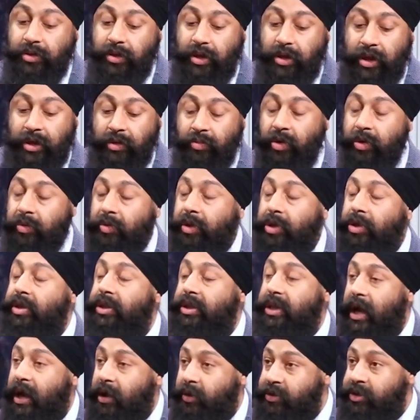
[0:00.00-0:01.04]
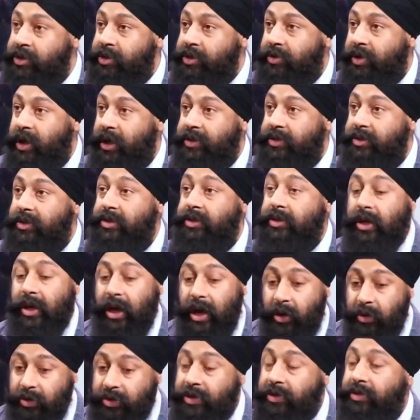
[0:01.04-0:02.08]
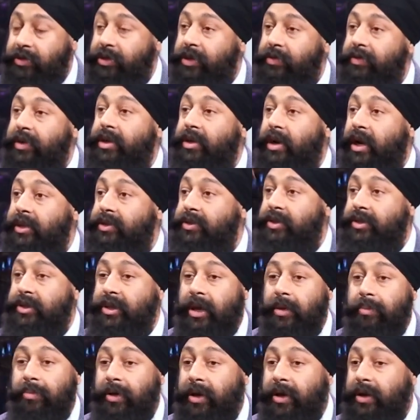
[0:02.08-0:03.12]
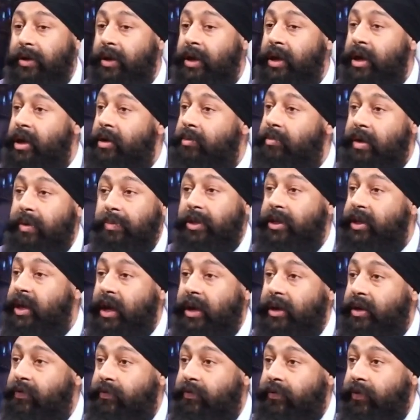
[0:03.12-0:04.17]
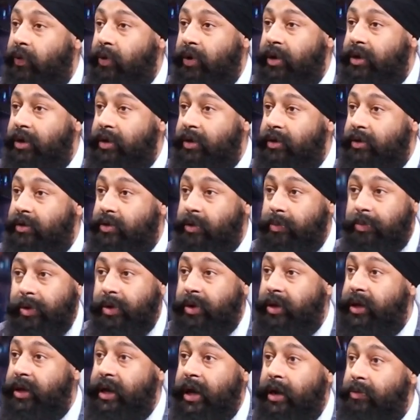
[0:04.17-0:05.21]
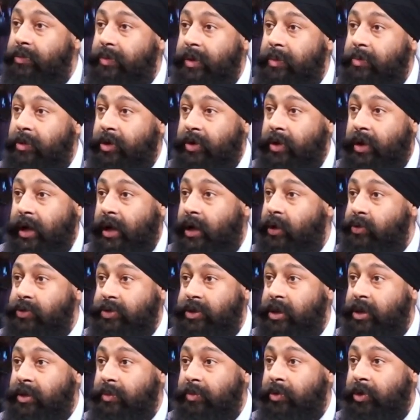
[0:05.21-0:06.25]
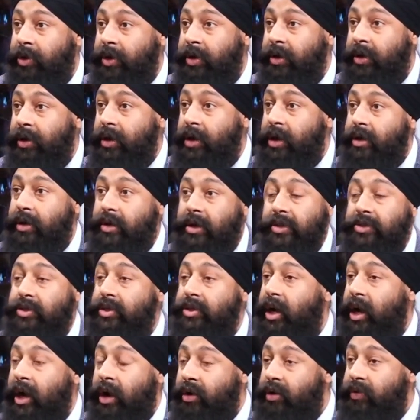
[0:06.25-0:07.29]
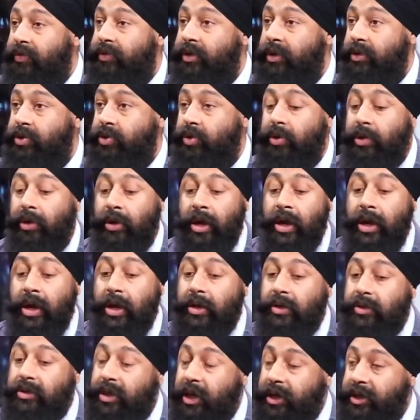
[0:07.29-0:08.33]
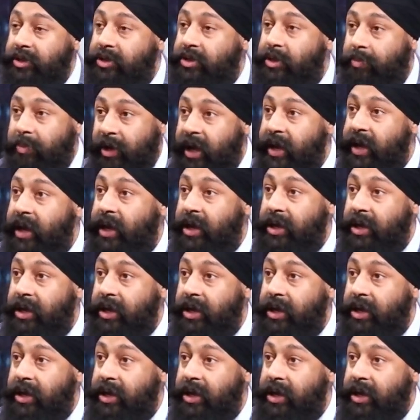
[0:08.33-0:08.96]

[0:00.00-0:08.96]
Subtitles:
and when we look at the housing the crisis yeah but people can't afford to put a down payment on a house anymore because they're out of control sadi supply hai